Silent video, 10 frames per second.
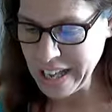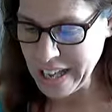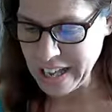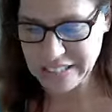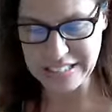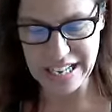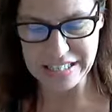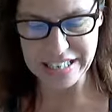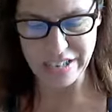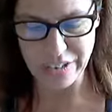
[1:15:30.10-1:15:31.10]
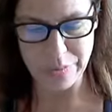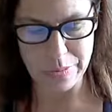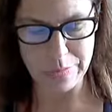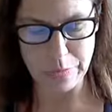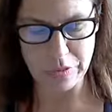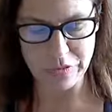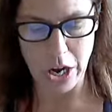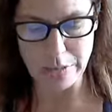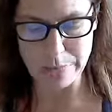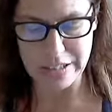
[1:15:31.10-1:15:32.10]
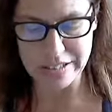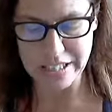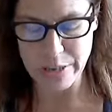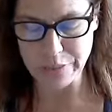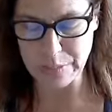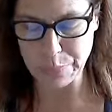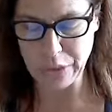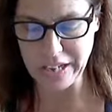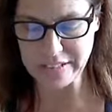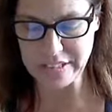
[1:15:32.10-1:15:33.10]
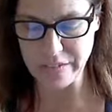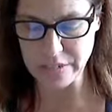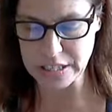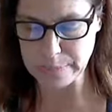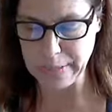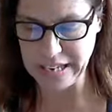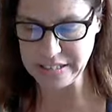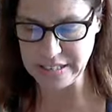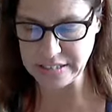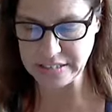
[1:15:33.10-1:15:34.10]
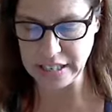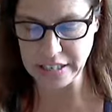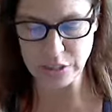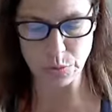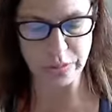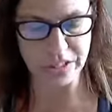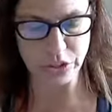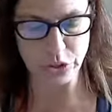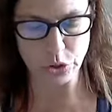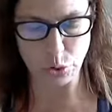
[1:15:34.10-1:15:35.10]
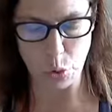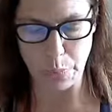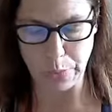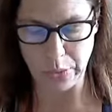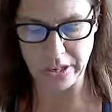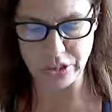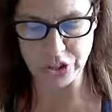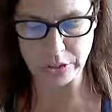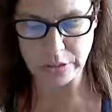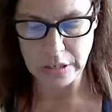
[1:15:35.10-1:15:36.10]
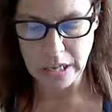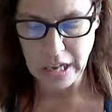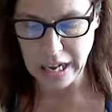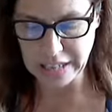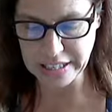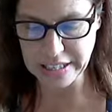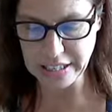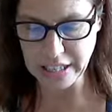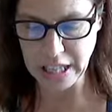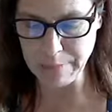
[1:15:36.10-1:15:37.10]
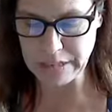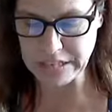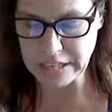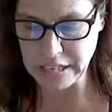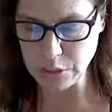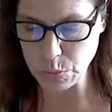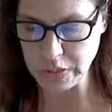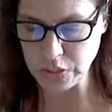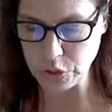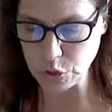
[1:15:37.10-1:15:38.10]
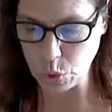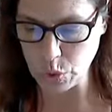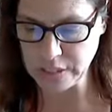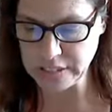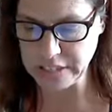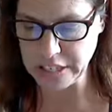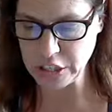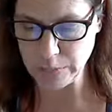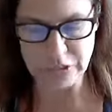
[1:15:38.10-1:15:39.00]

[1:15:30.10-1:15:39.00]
it says here, remember we've talked about this, he was the president of the Space and Science Research Corporation a leading climate science research organization.